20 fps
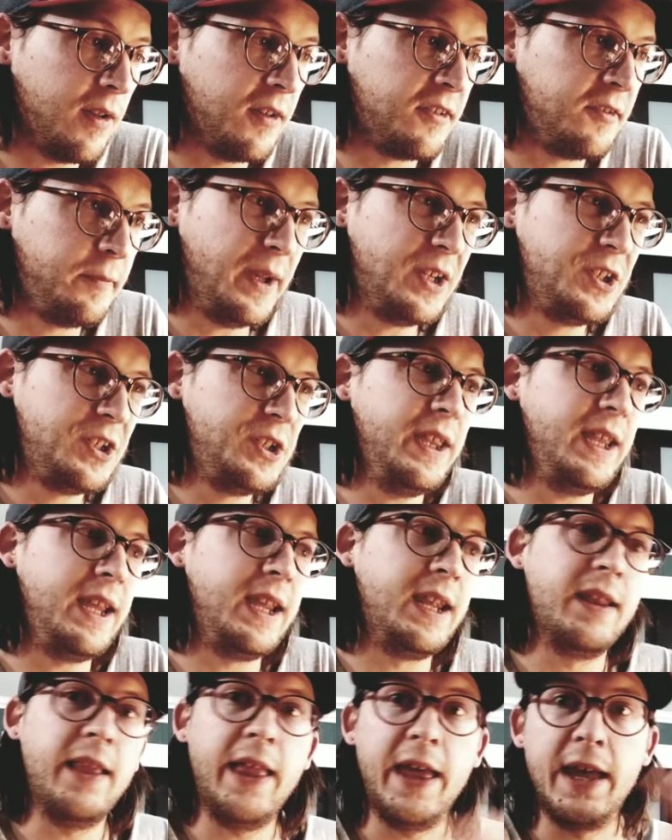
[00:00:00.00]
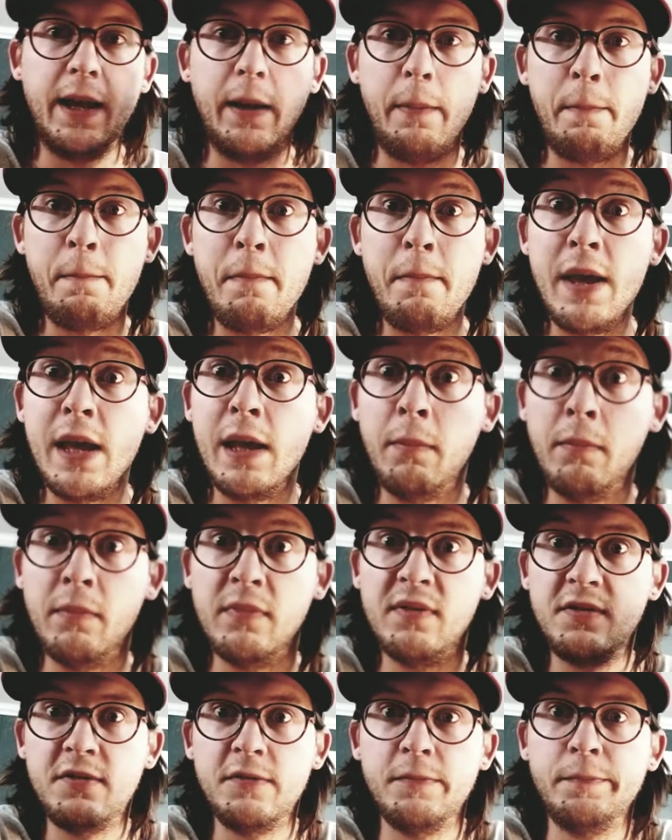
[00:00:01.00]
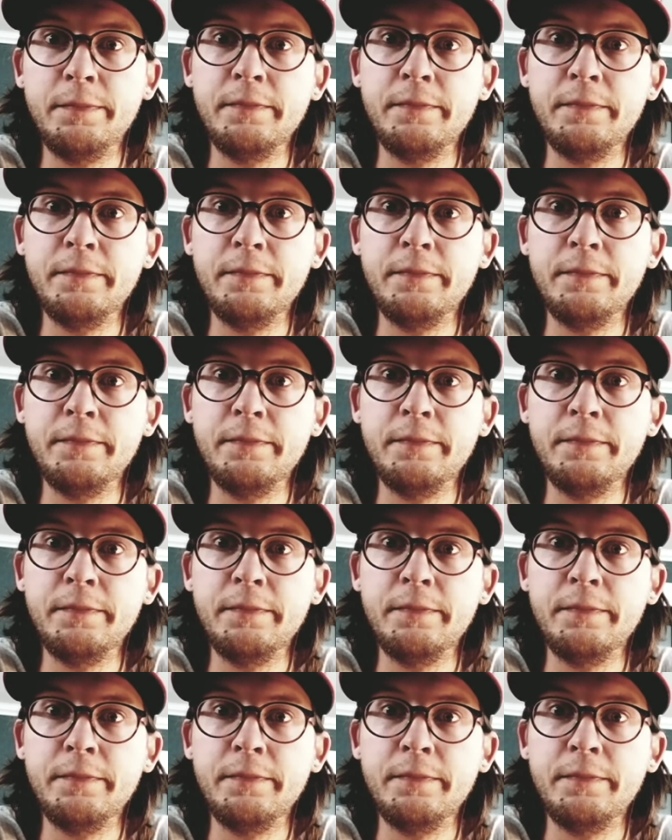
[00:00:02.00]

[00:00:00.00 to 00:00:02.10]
especially in like memes.